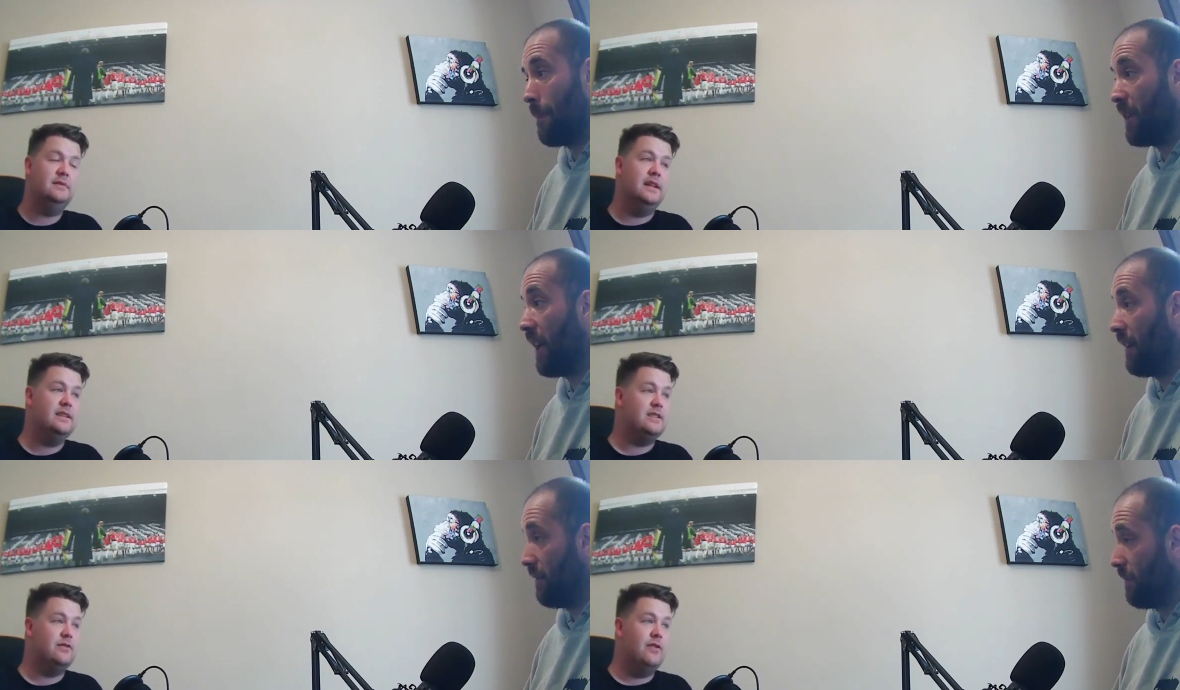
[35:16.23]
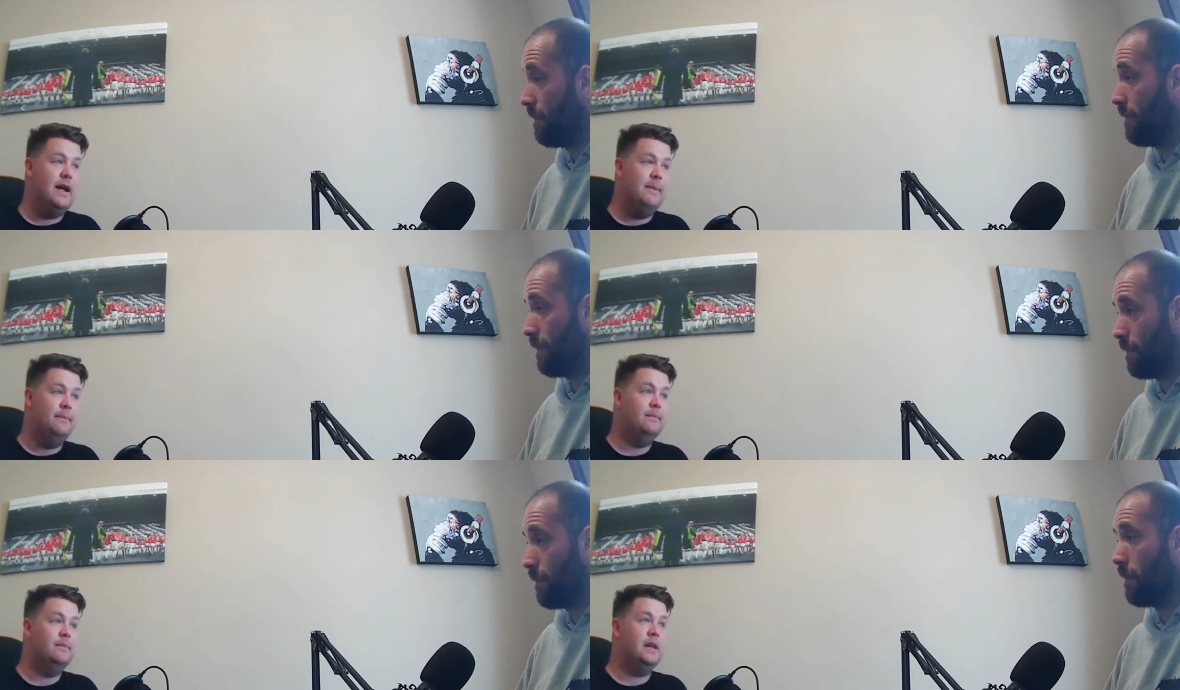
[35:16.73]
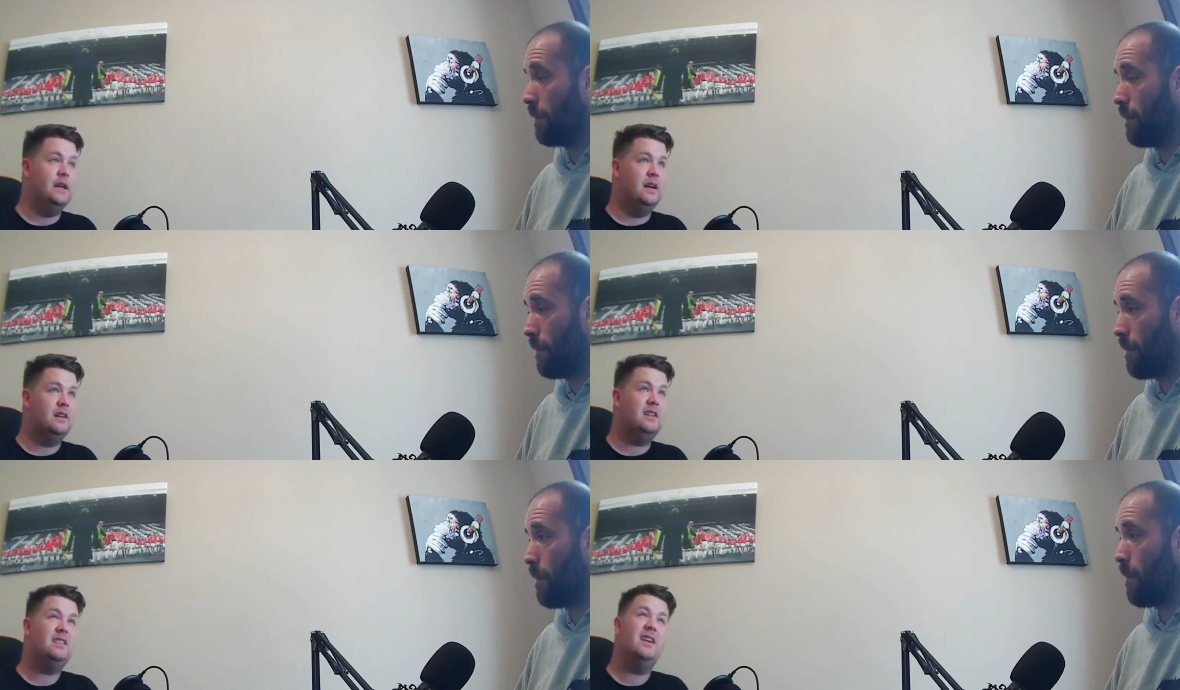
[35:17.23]
Speaker 1: Instagram. Yeah. yeah,
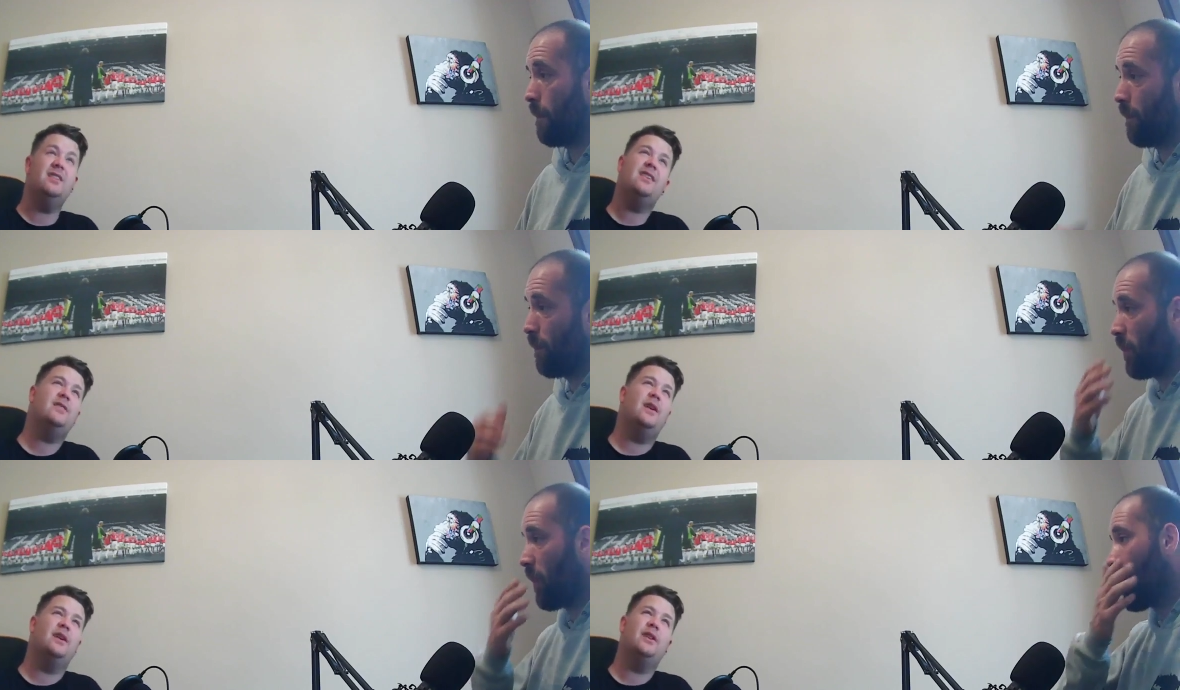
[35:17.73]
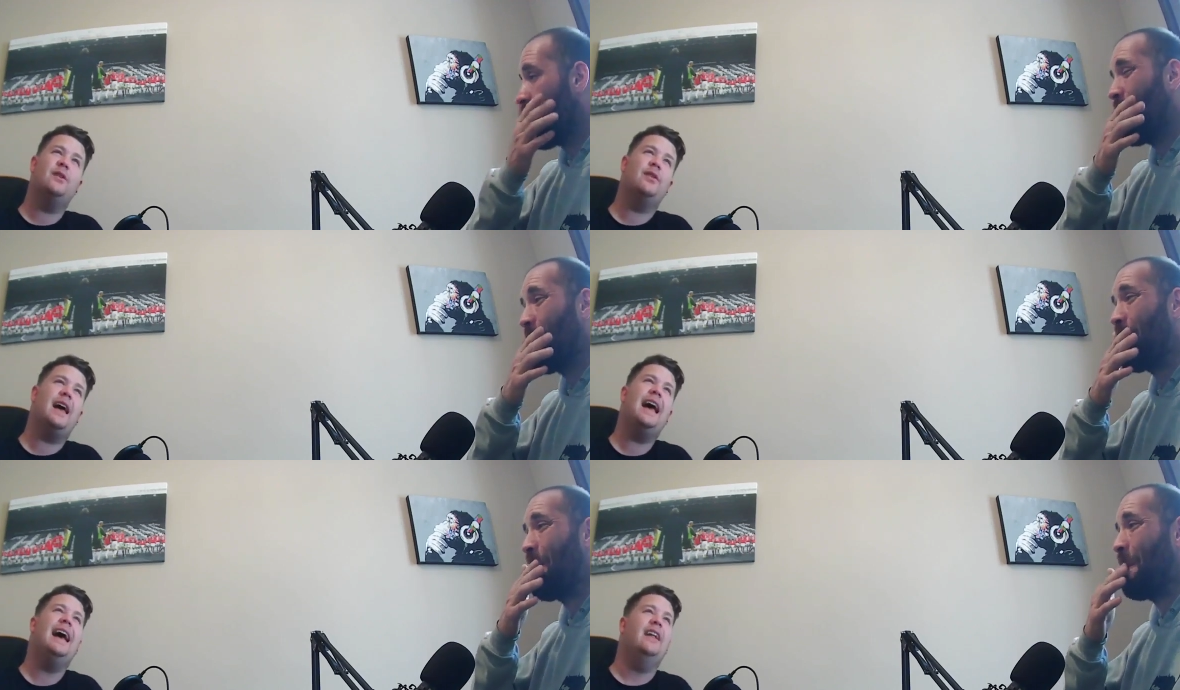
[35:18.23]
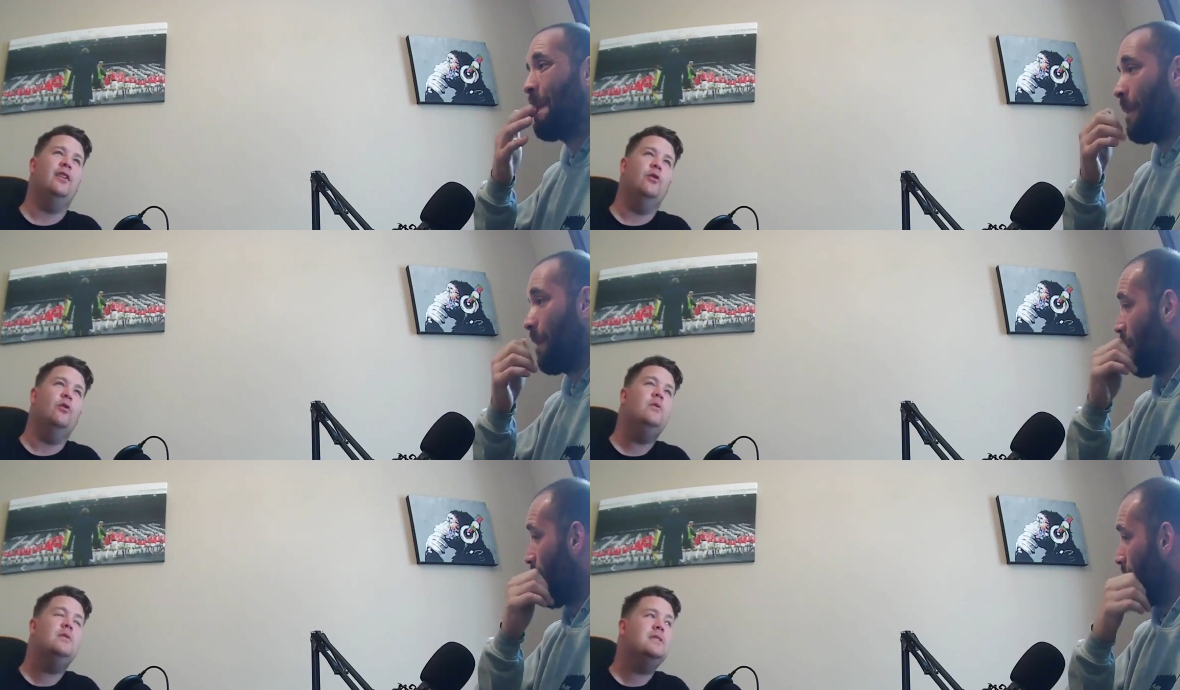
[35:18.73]
I don't know. I don't know the handle.